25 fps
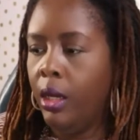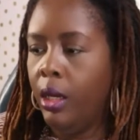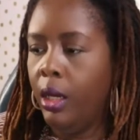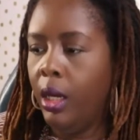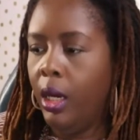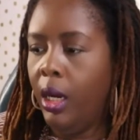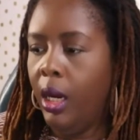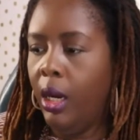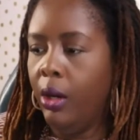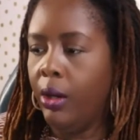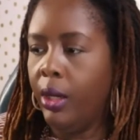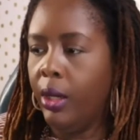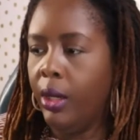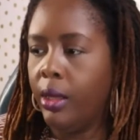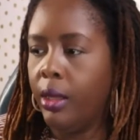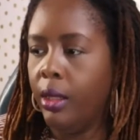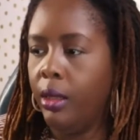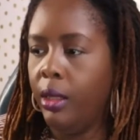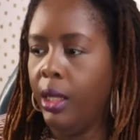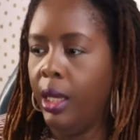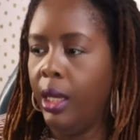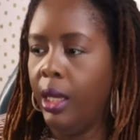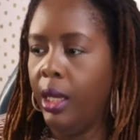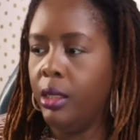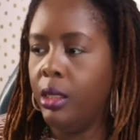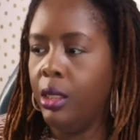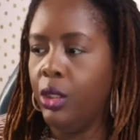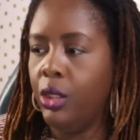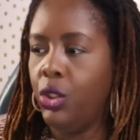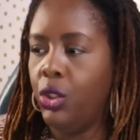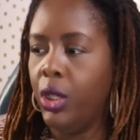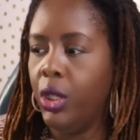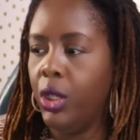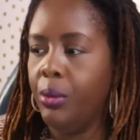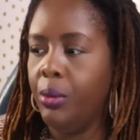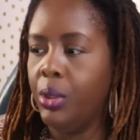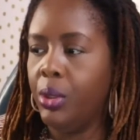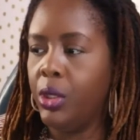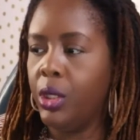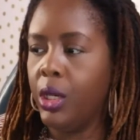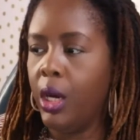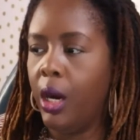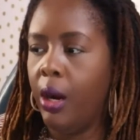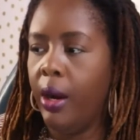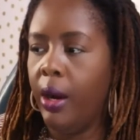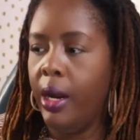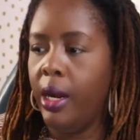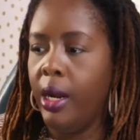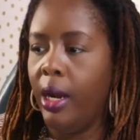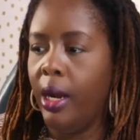I'll get the link to
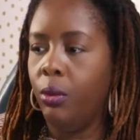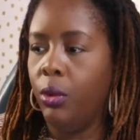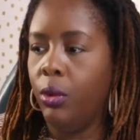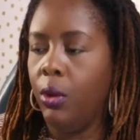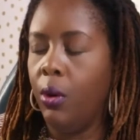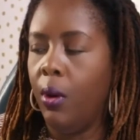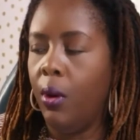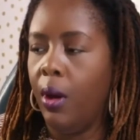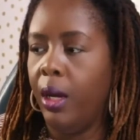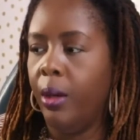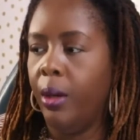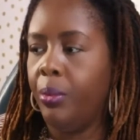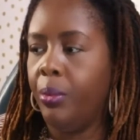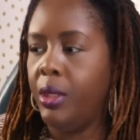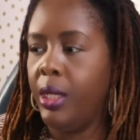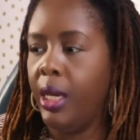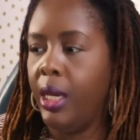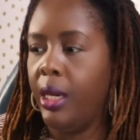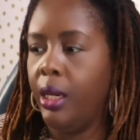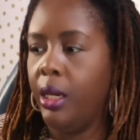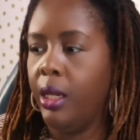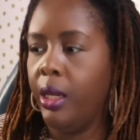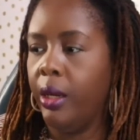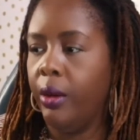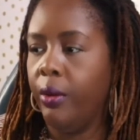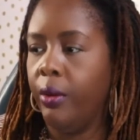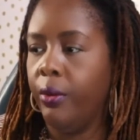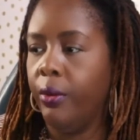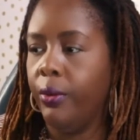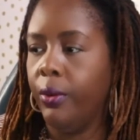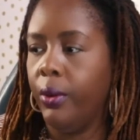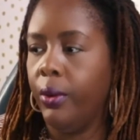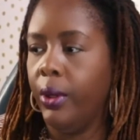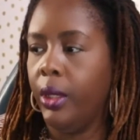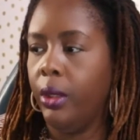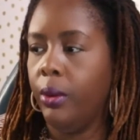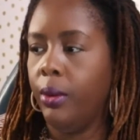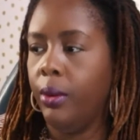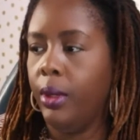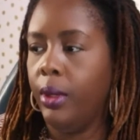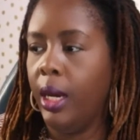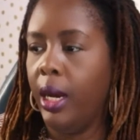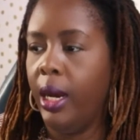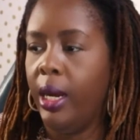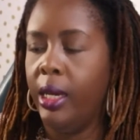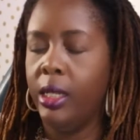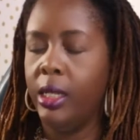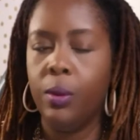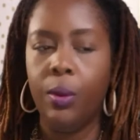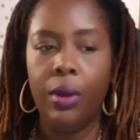Jumpstart and I will update it here for you
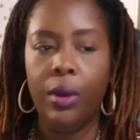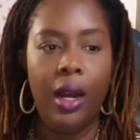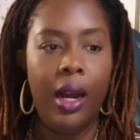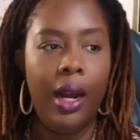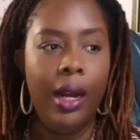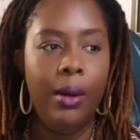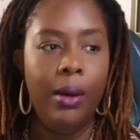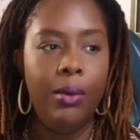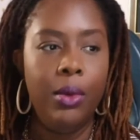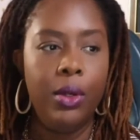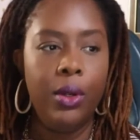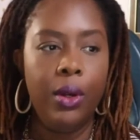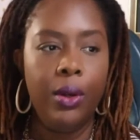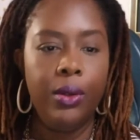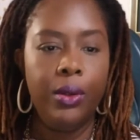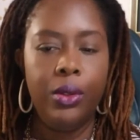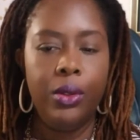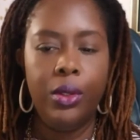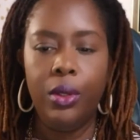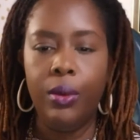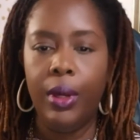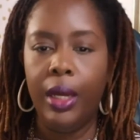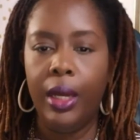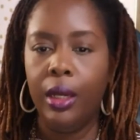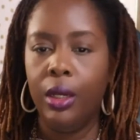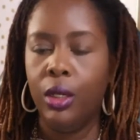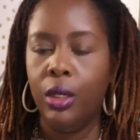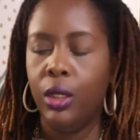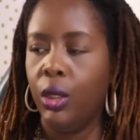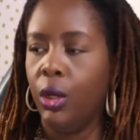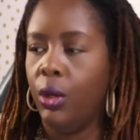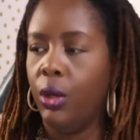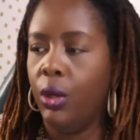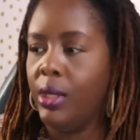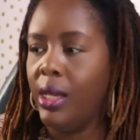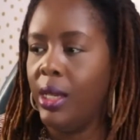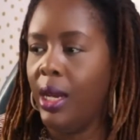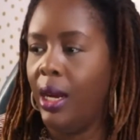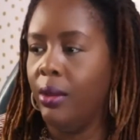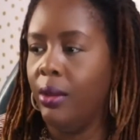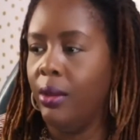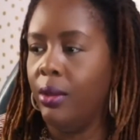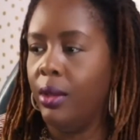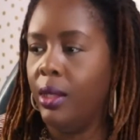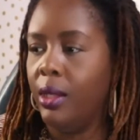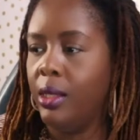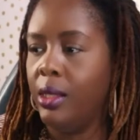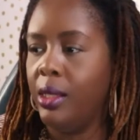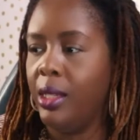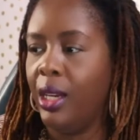guys, but I will go through and close out
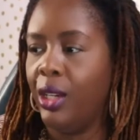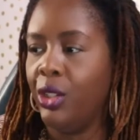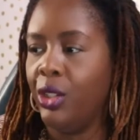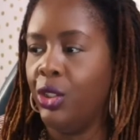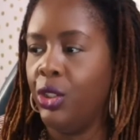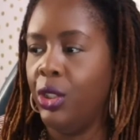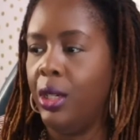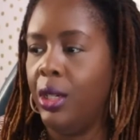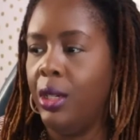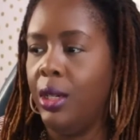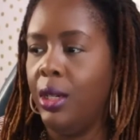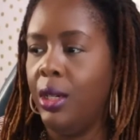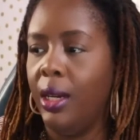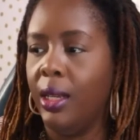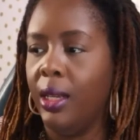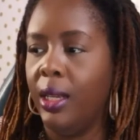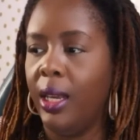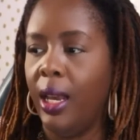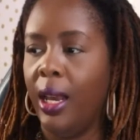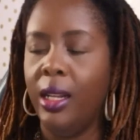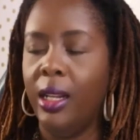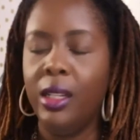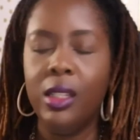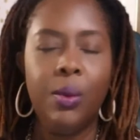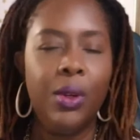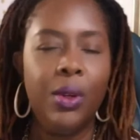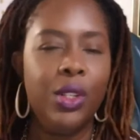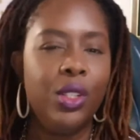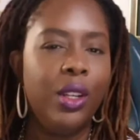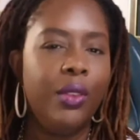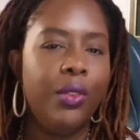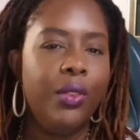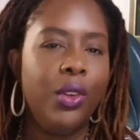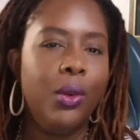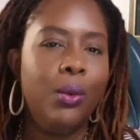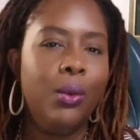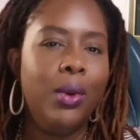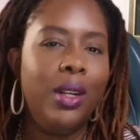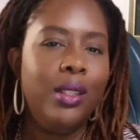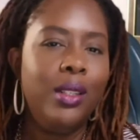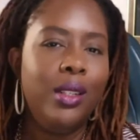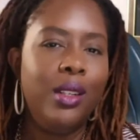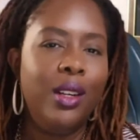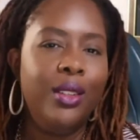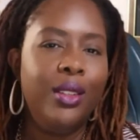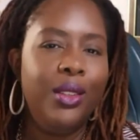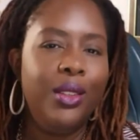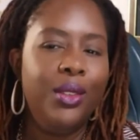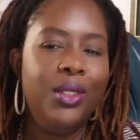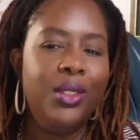this session. Again, especially if you're watching
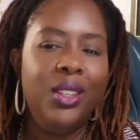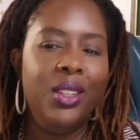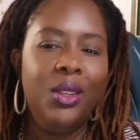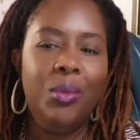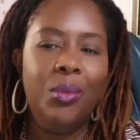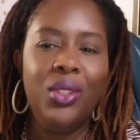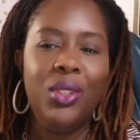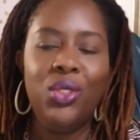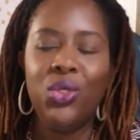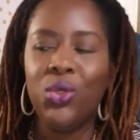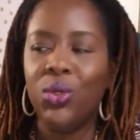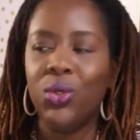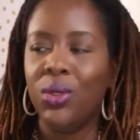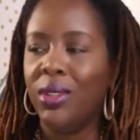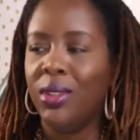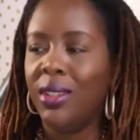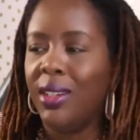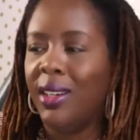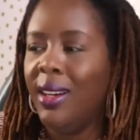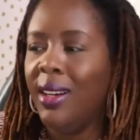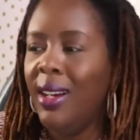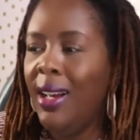on YouTube, be sure